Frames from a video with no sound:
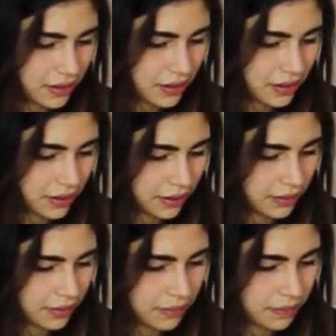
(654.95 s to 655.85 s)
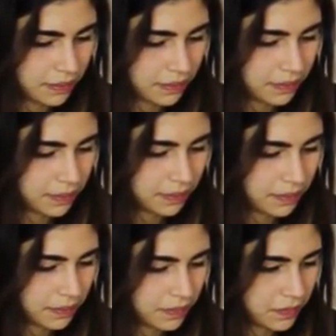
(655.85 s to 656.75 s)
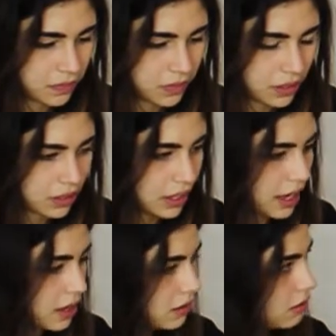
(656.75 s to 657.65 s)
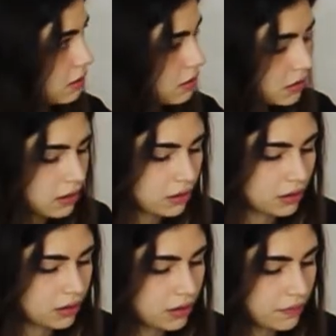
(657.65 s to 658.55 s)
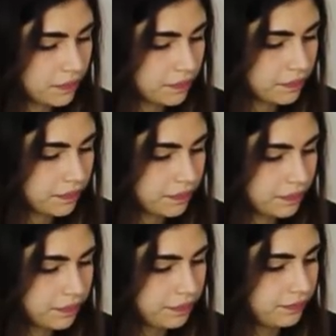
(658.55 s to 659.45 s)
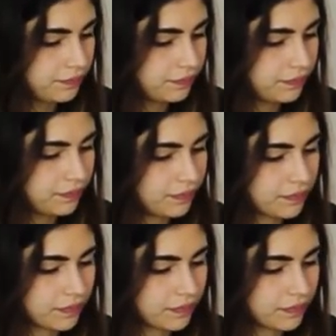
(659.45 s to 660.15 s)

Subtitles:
(not speaking)